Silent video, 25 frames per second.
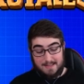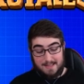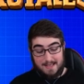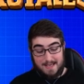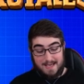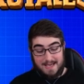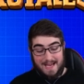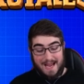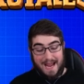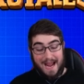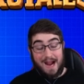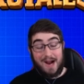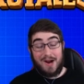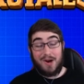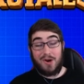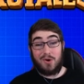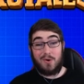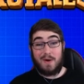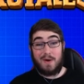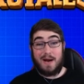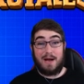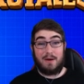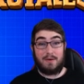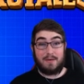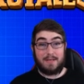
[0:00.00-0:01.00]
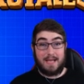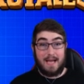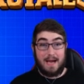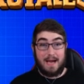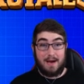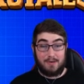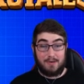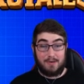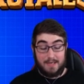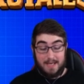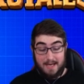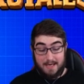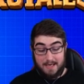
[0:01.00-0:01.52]
is the air ground
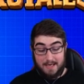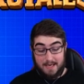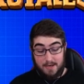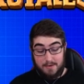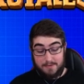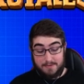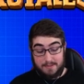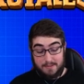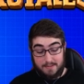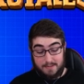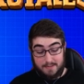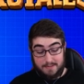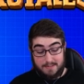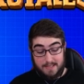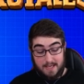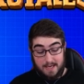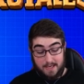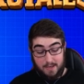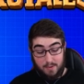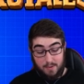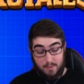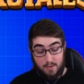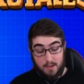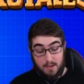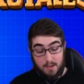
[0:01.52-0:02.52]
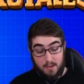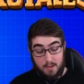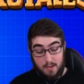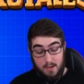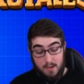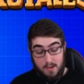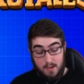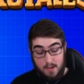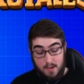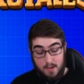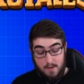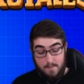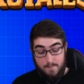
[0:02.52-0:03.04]
counter deck I used in the second one.
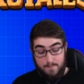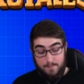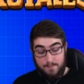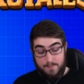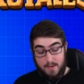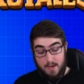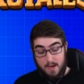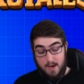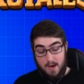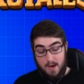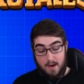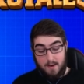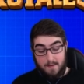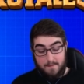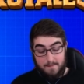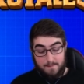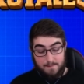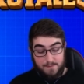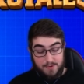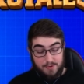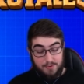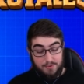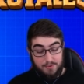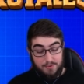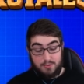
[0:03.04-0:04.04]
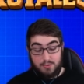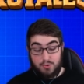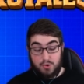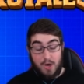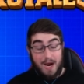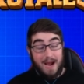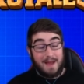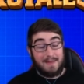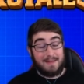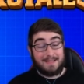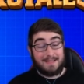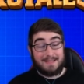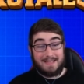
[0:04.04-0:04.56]
You
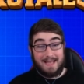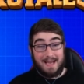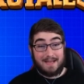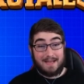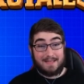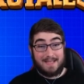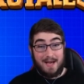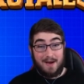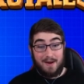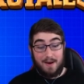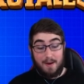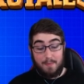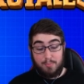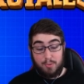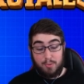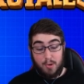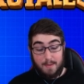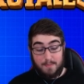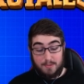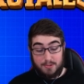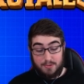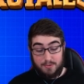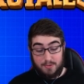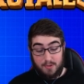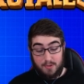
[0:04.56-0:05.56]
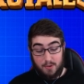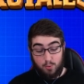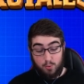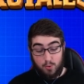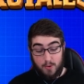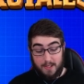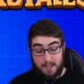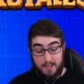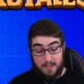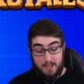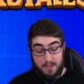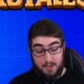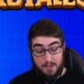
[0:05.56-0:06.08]
try these decks out. I promise you they're
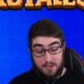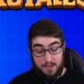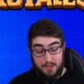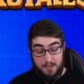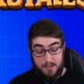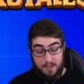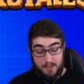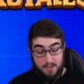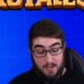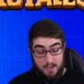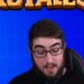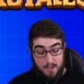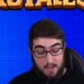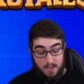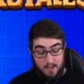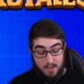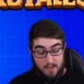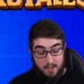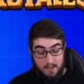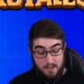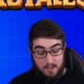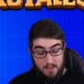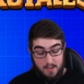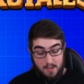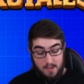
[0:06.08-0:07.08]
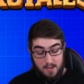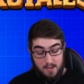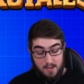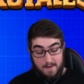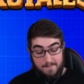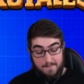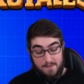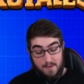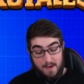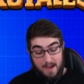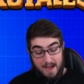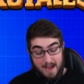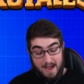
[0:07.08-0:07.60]
really good.
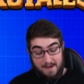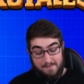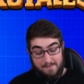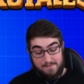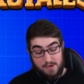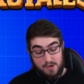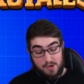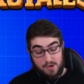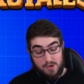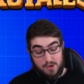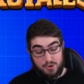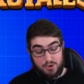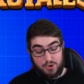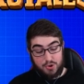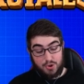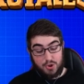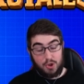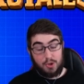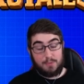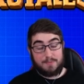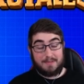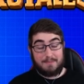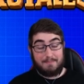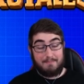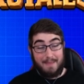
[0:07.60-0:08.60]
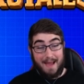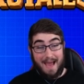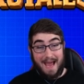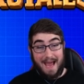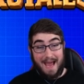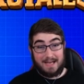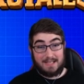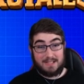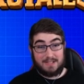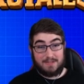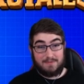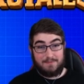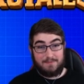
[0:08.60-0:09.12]
If you have your troops
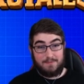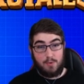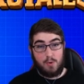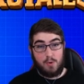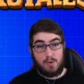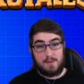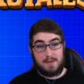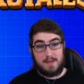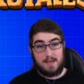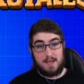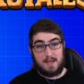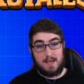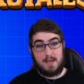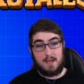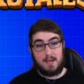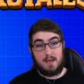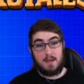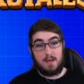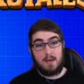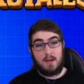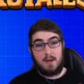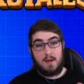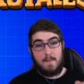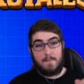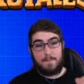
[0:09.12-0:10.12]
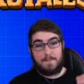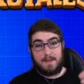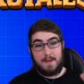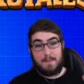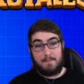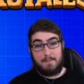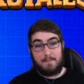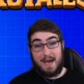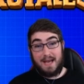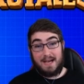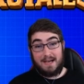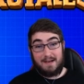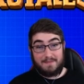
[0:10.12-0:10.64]
maxed for the
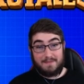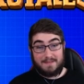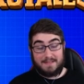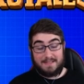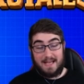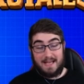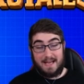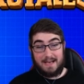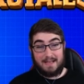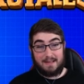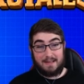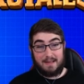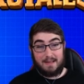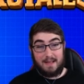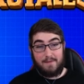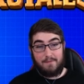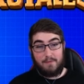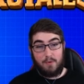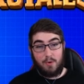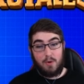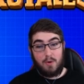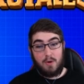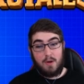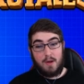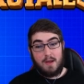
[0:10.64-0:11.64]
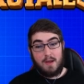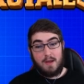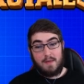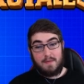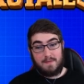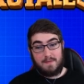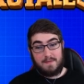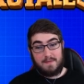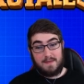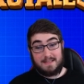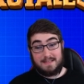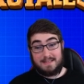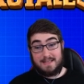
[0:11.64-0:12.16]
competitive setting level,
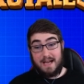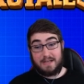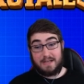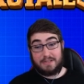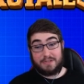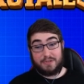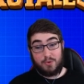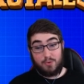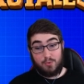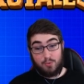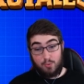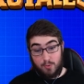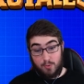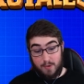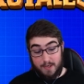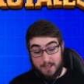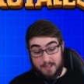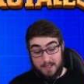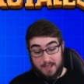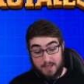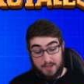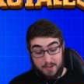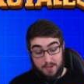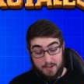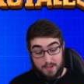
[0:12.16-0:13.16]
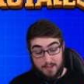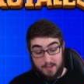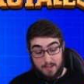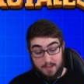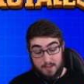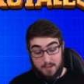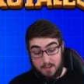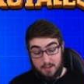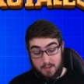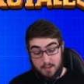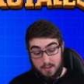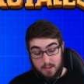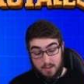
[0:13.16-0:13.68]
then these decks are really
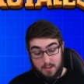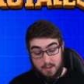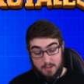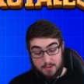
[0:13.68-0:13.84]
good.